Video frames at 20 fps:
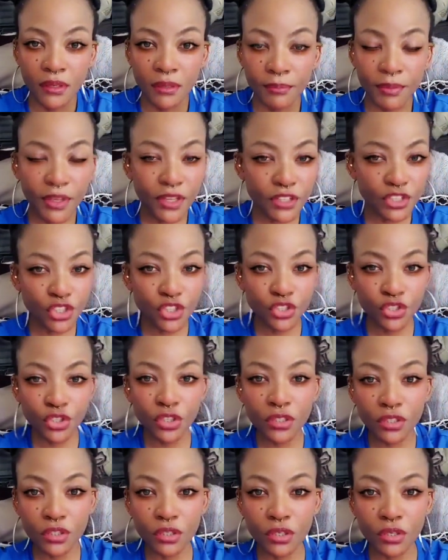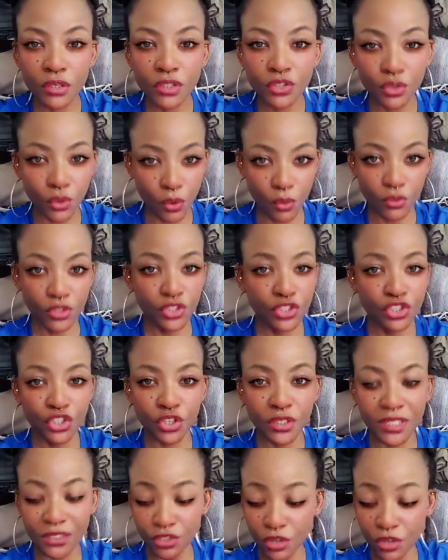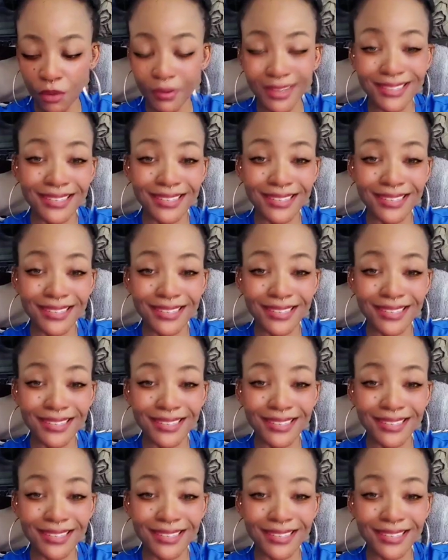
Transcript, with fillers: Because should the Lord, should, sorry,